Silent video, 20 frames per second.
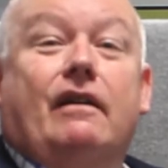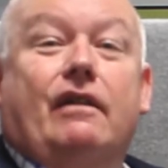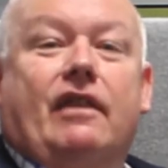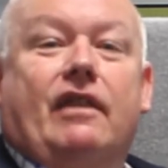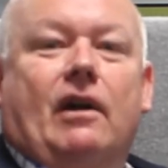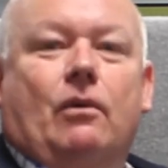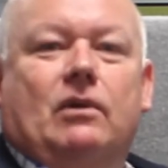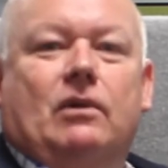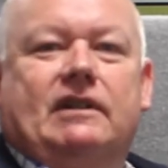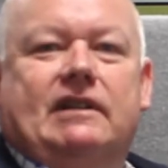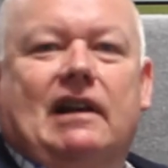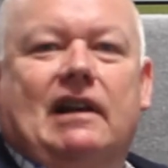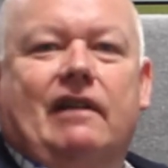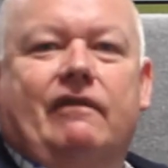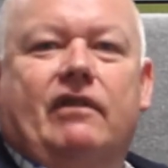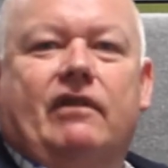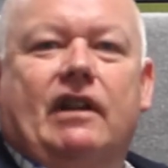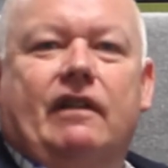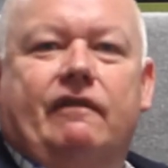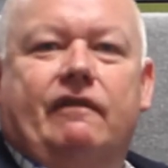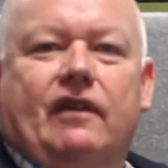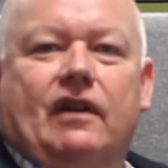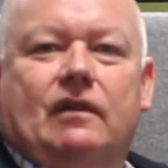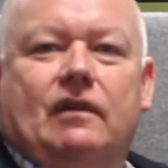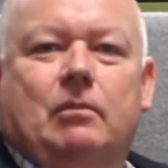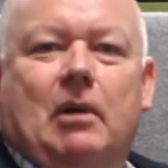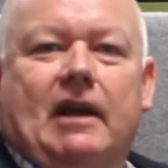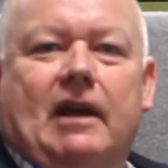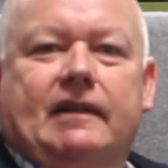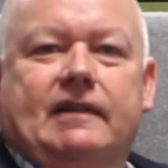they would deliver in the
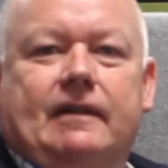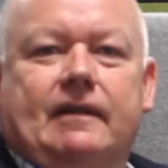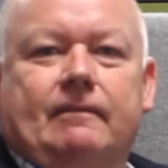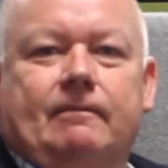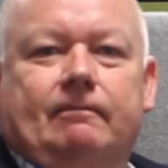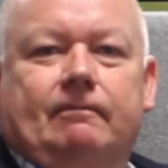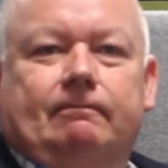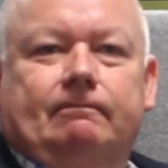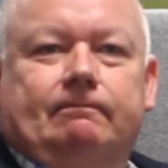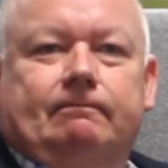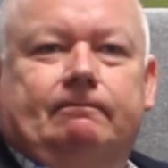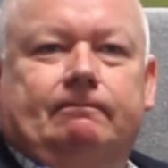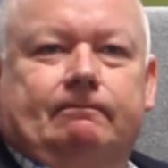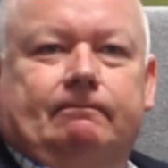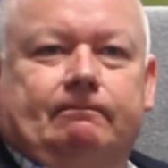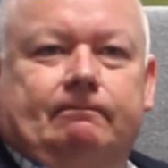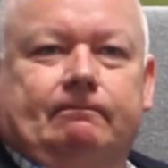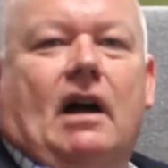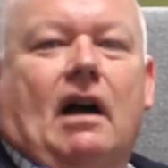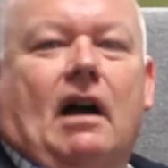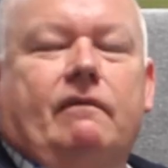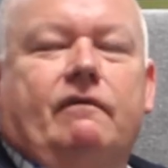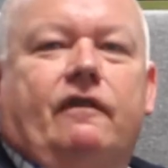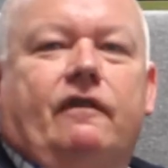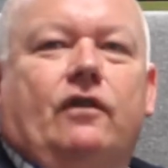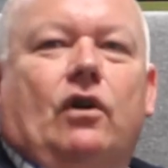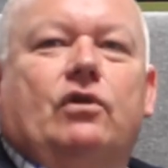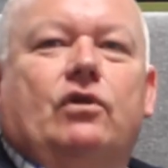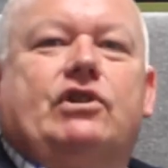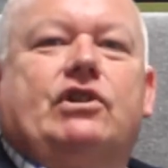first place. I'm
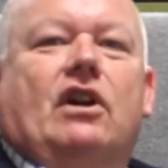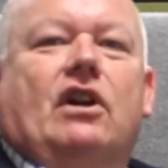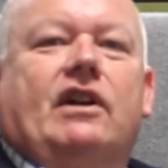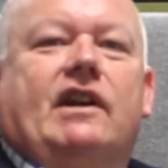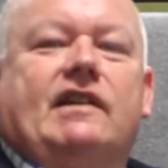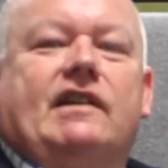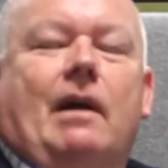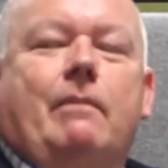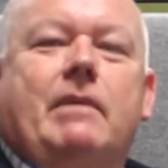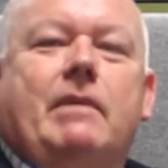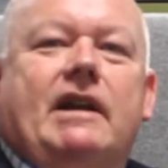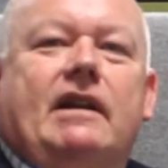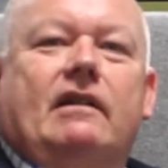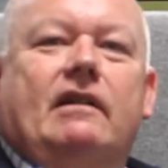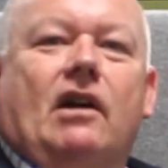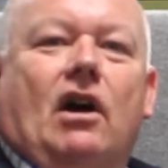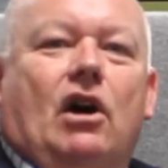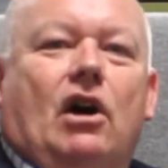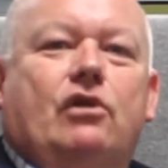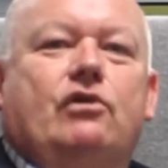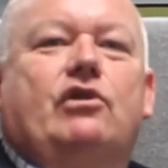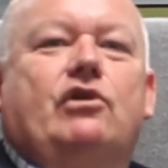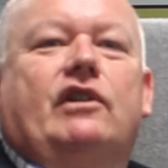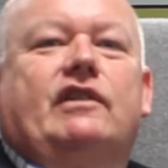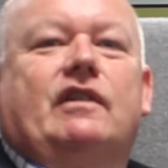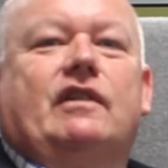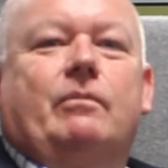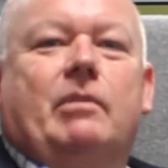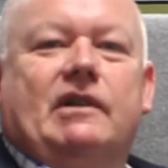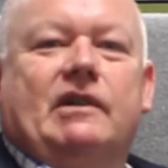fortunate because I meet
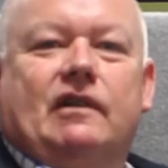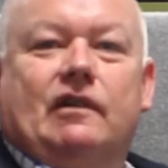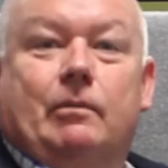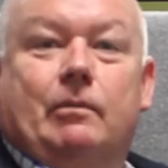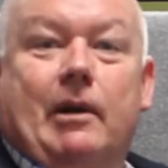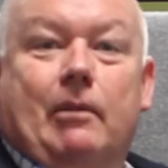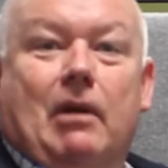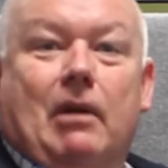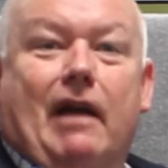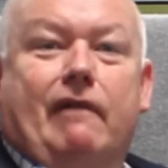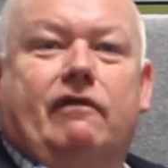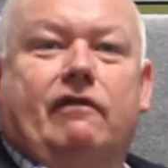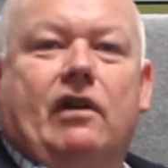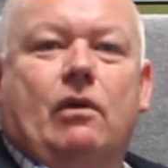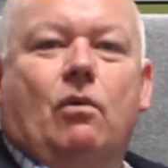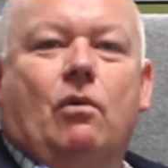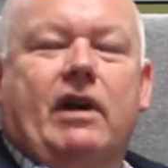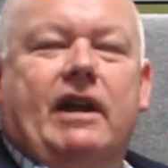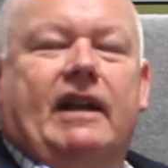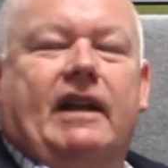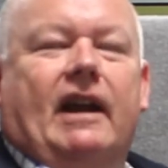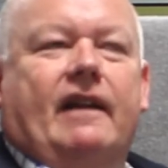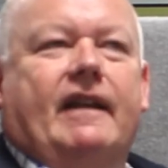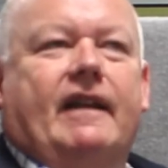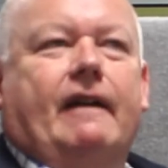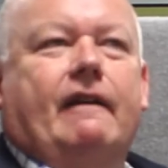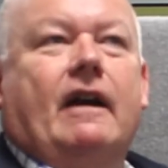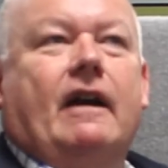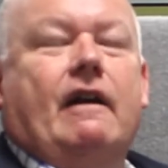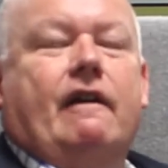hundreds of business people every week. And I
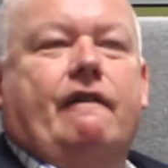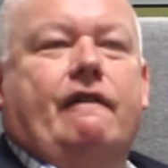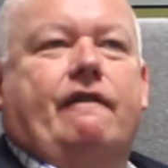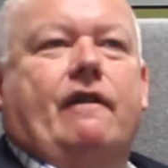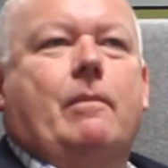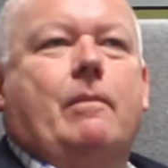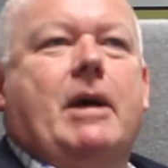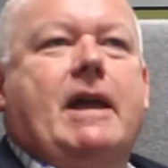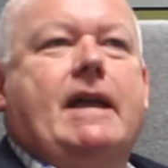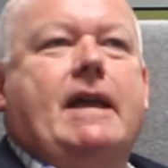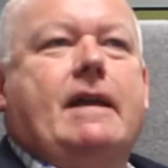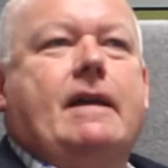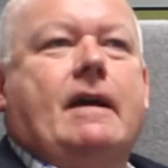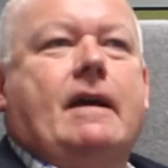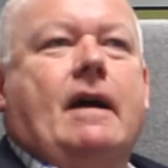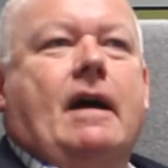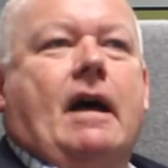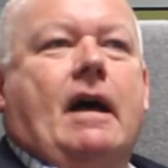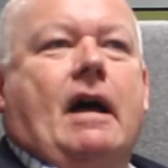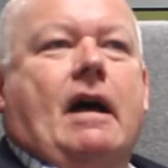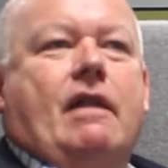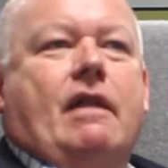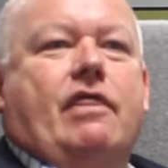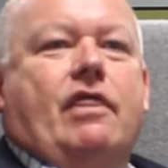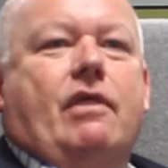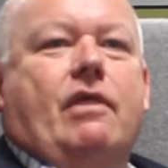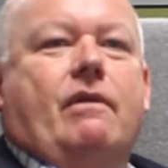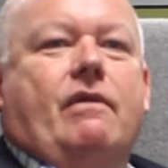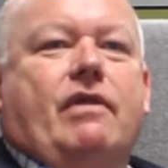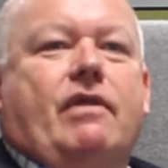think for me,
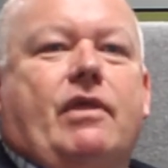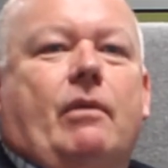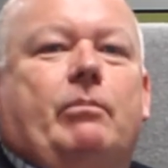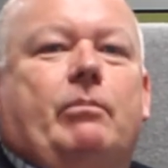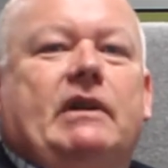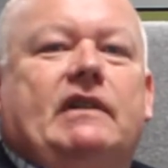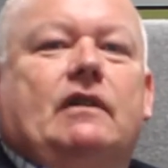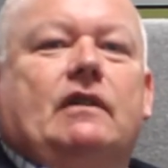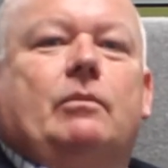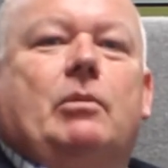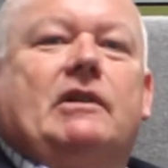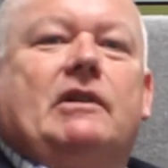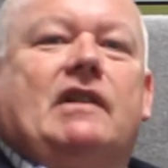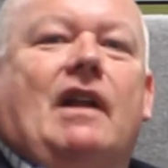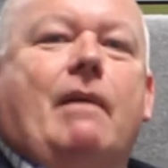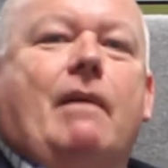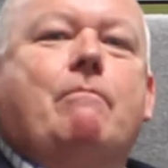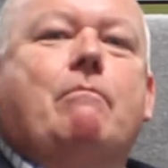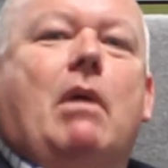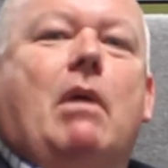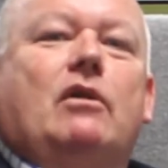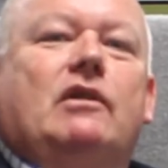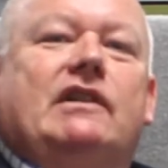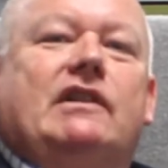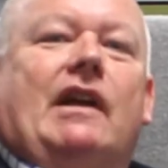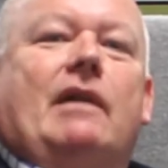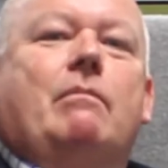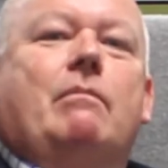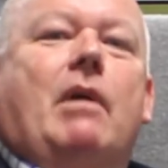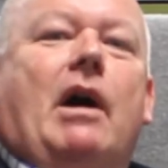the business person I most
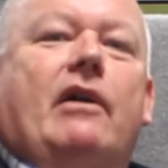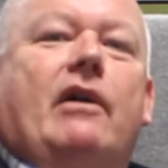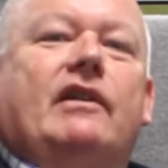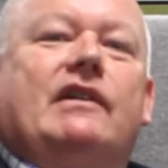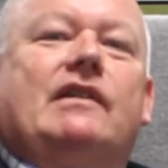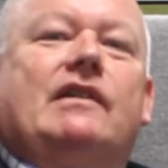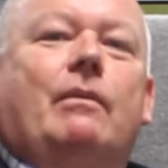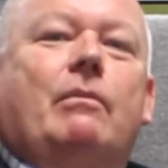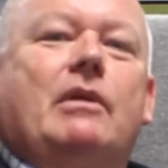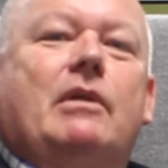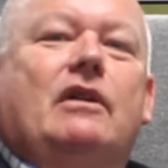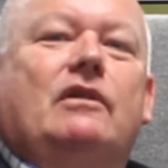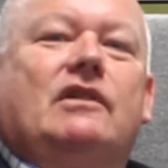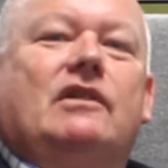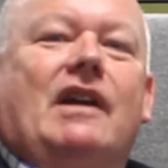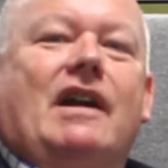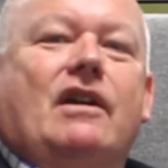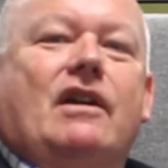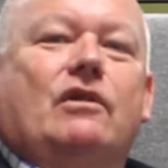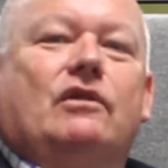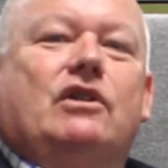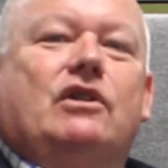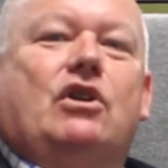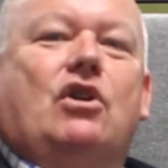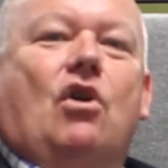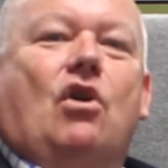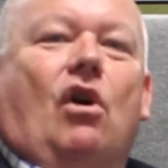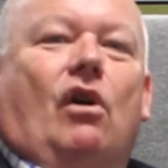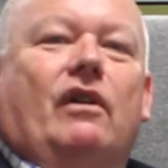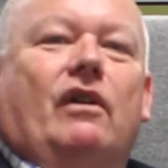admire is somebody who's
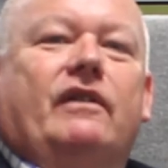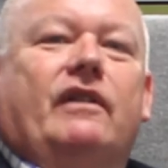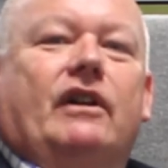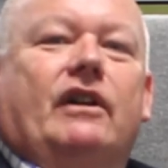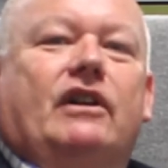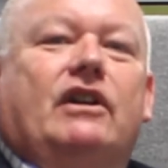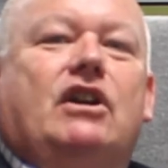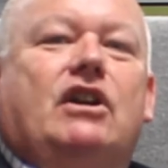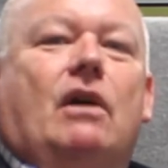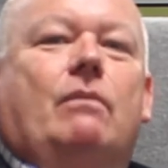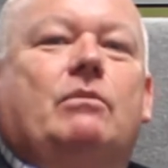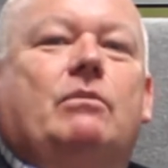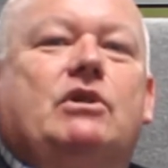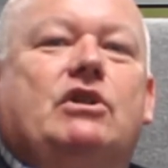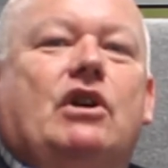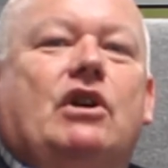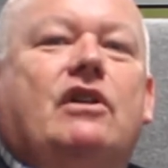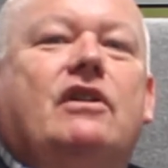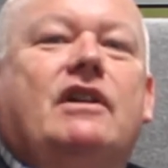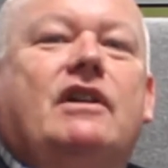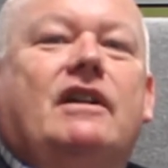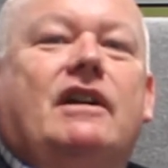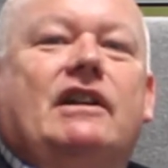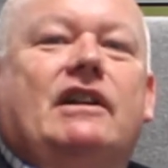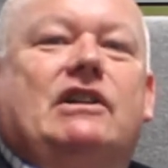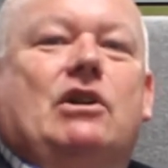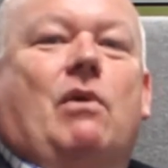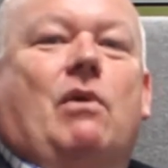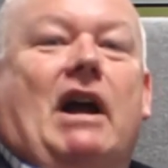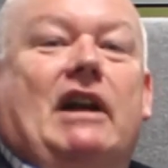got the gumption
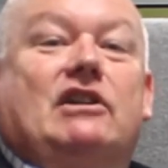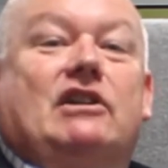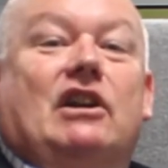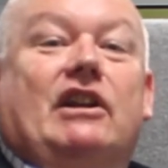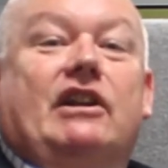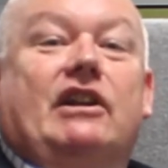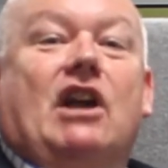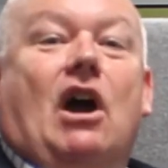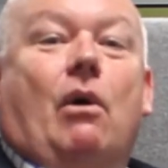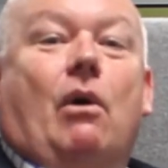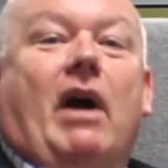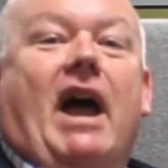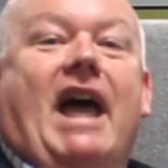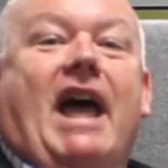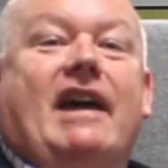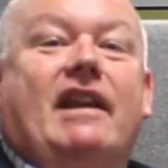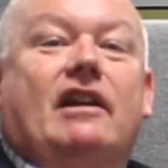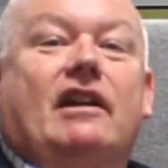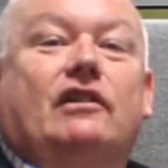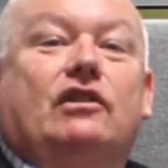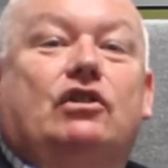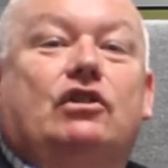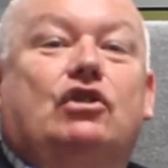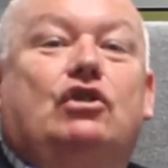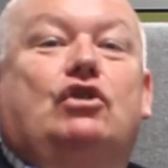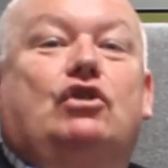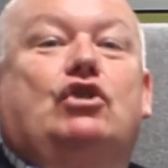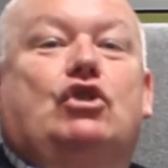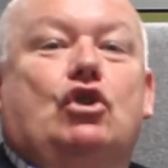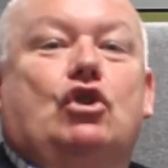to actually go ahead and
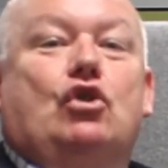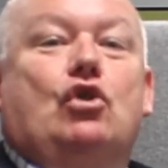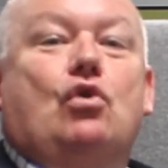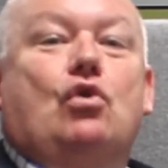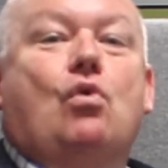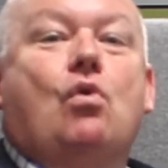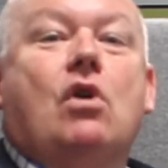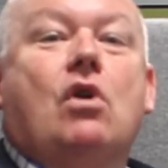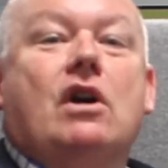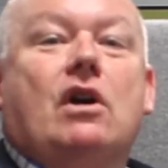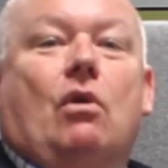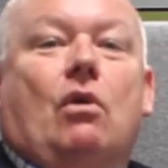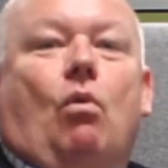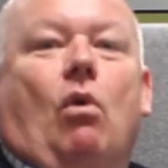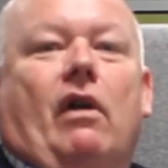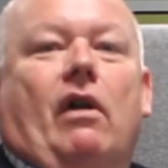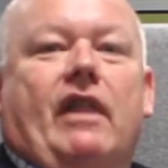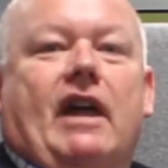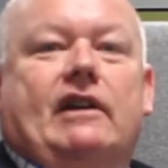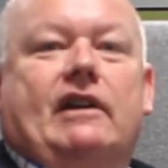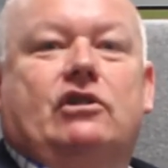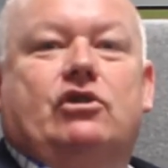do what their